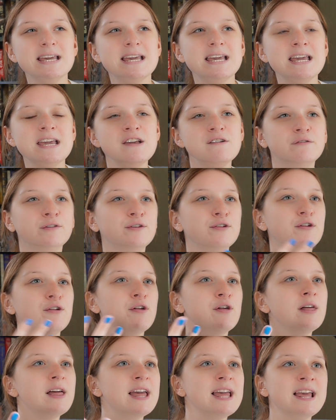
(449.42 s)

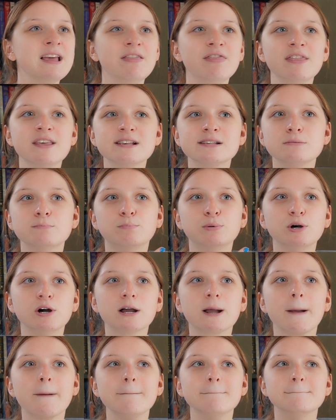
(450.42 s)
evil in this
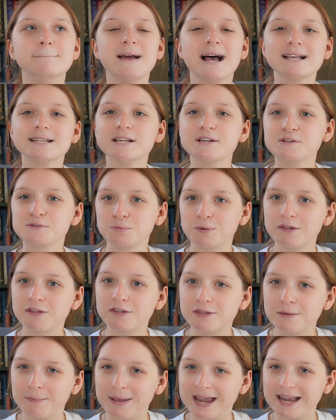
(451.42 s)
book messes
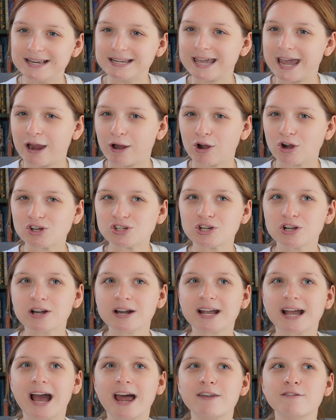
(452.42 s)
with the main character
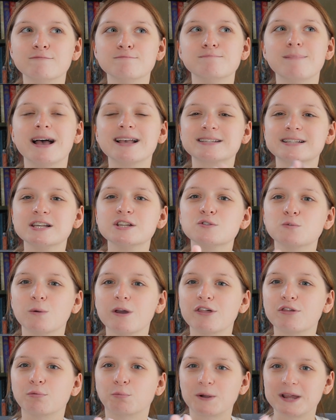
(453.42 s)
and kind of messes
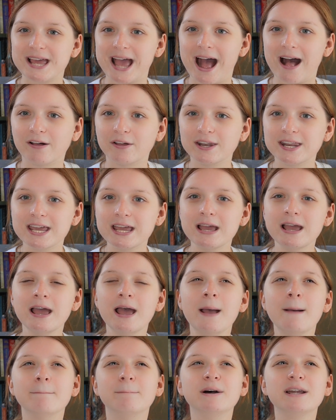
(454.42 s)
with reality,
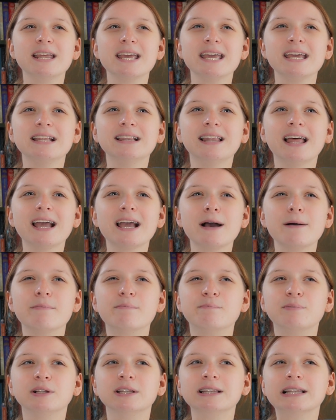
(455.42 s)
but in like
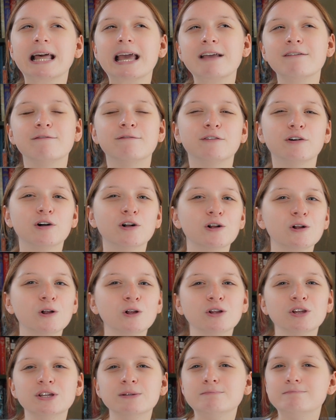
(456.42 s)
a
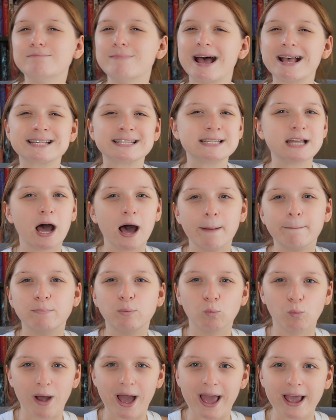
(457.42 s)
playful, messed
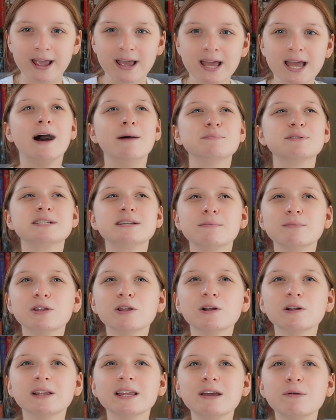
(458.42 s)
up way.
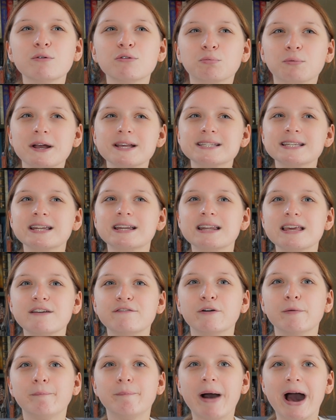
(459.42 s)
Similarly with Resident
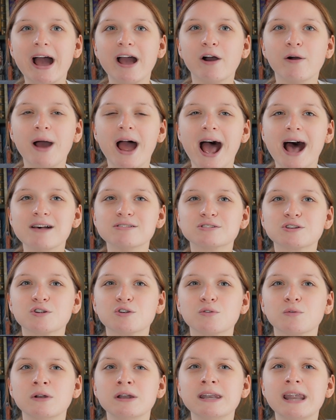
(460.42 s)
Evil
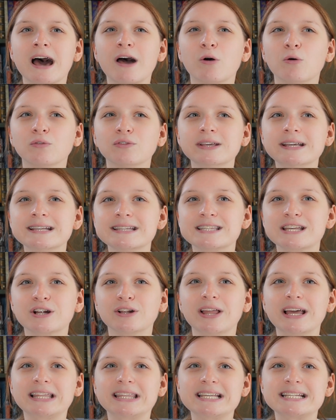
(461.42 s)
Biohazard, not only is there
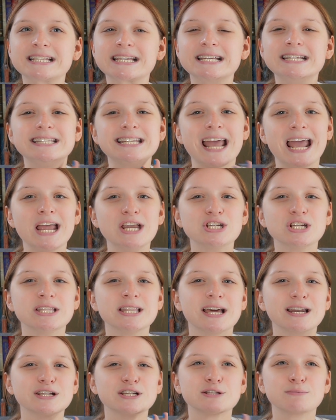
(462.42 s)
like this contagion
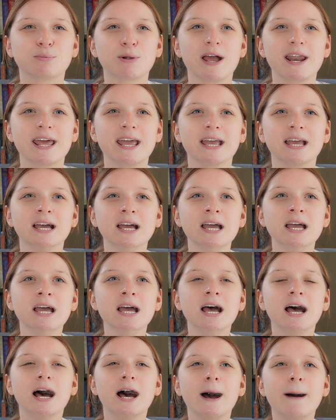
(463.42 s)
that is spreading,
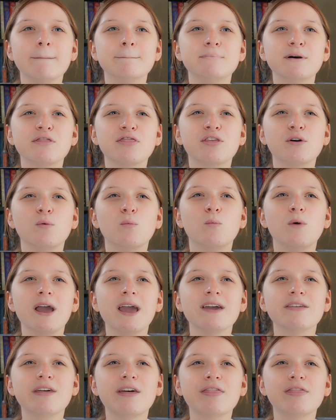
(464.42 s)
but the
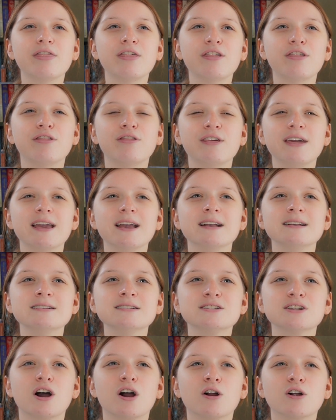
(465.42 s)
way that the
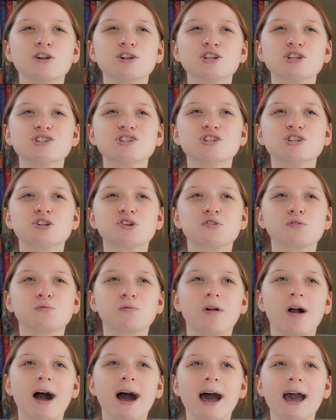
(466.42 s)
things are
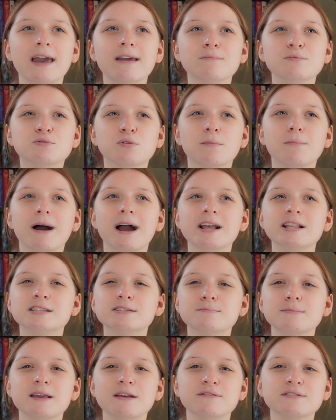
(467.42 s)
described
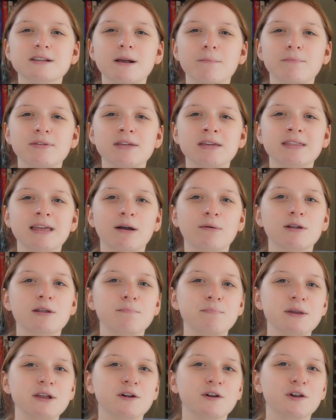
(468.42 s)
reminds me of something that would
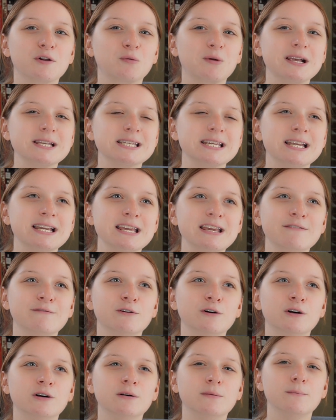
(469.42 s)
appear in a Resident
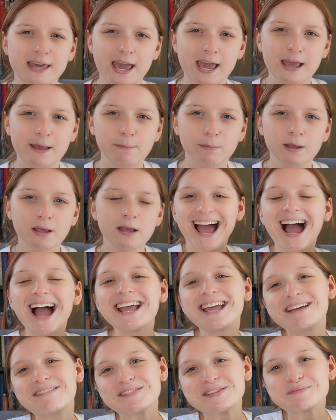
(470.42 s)
Evil game.
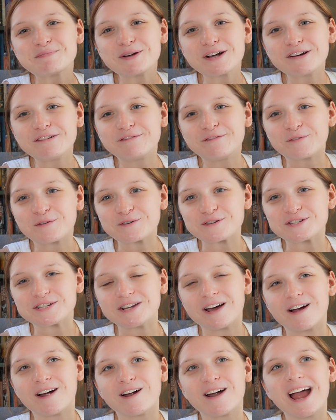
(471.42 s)
I gave this book a 4
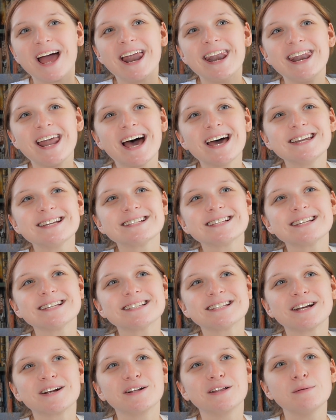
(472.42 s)
star, and not
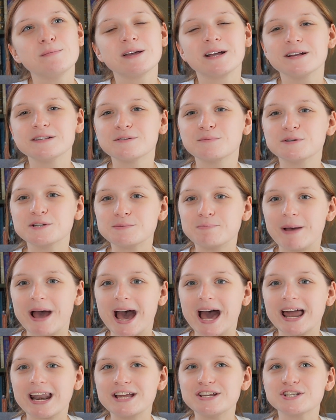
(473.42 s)
necessarily because it was
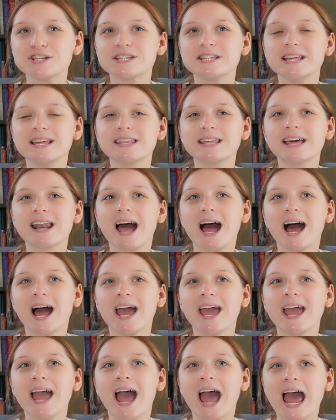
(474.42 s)
bad. I just think that
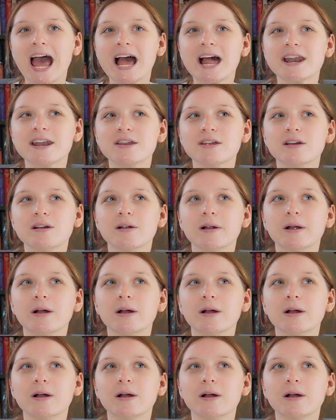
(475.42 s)
I had